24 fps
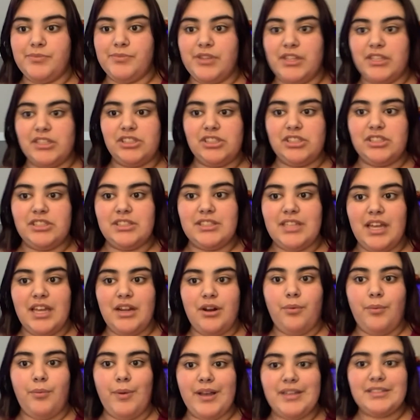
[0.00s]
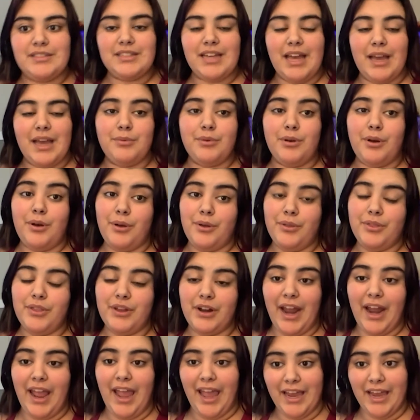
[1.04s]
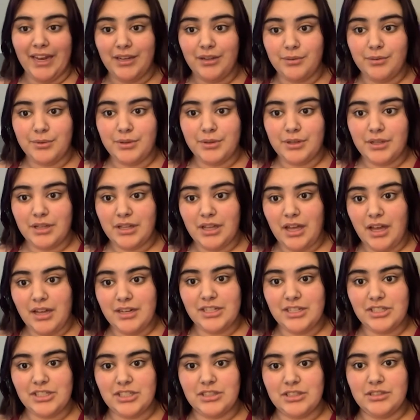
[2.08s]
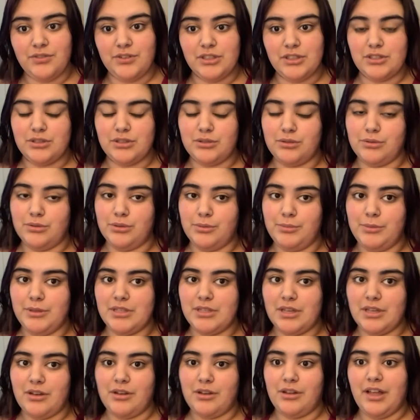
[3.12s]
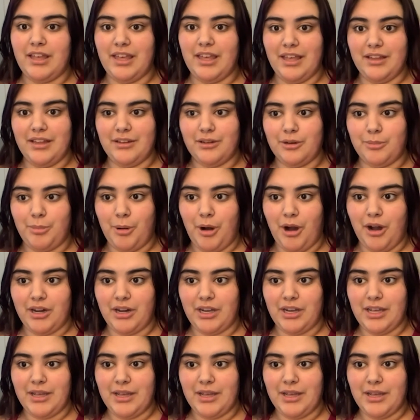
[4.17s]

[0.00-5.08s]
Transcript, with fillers: This just in, West High will hold their annual auditions for the school musical A Killer Party.